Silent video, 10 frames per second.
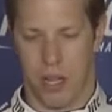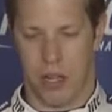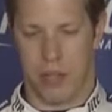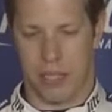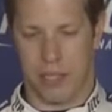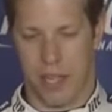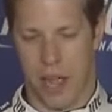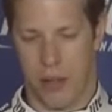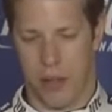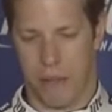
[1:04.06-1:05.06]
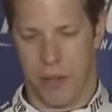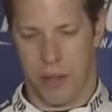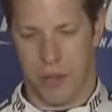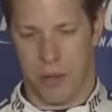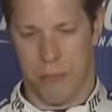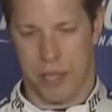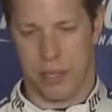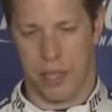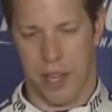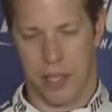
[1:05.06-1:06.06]
uh, that's a guy who left a, a
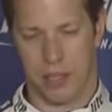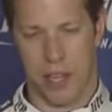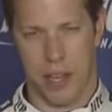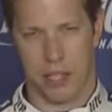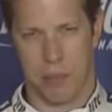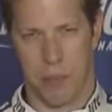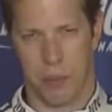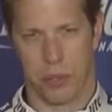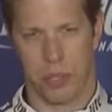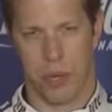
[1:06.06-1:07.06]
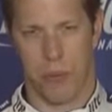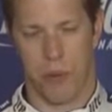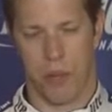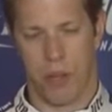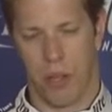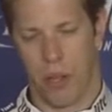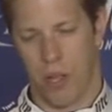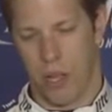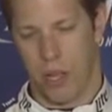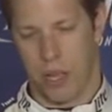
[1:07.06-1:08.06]
tremendous legacy on his sport. So uh,
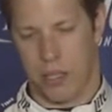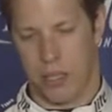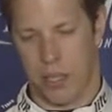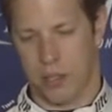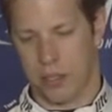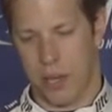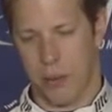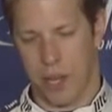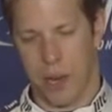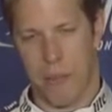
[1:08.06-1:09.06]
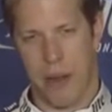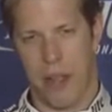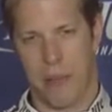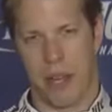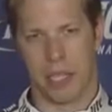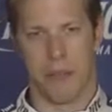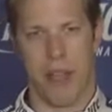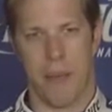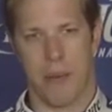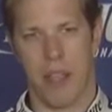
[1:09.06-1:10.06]
like to say we're thinking about him and his
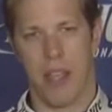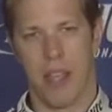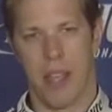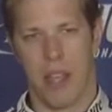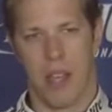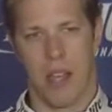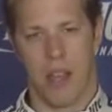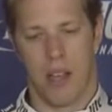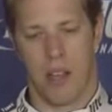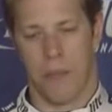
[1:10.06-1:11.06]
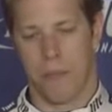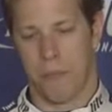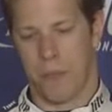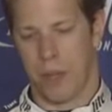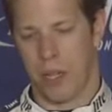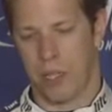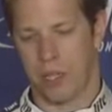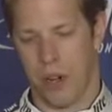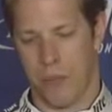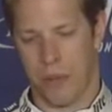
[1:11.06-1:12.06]
family um, and, and
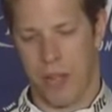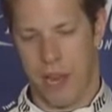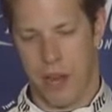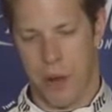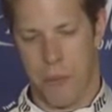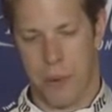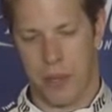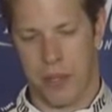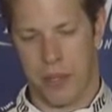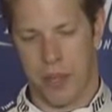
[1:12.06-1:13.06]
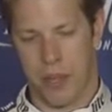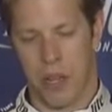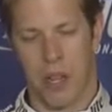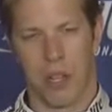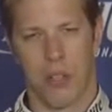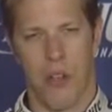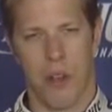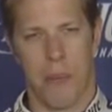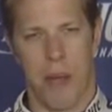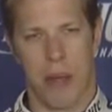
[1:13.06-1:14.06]
start with that note. But uh,
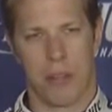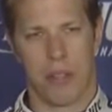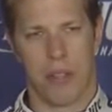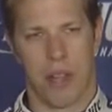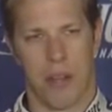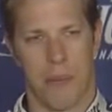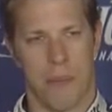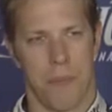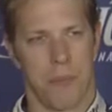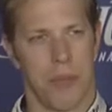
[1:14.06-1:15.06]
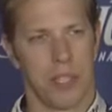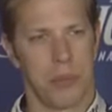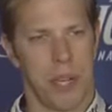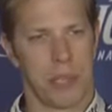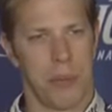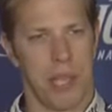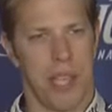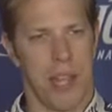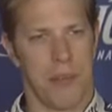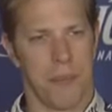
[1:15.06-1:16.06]
talking about um, this race
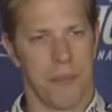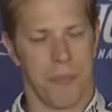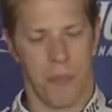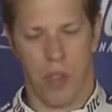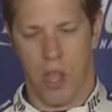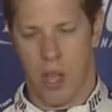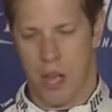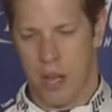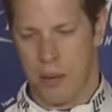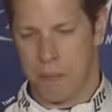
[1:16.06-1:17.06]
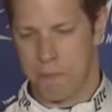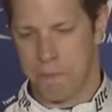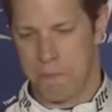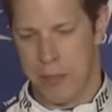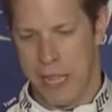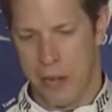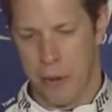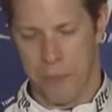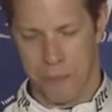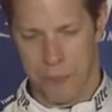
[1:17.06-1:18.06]
weekend um,
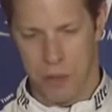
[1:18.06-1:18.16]
here,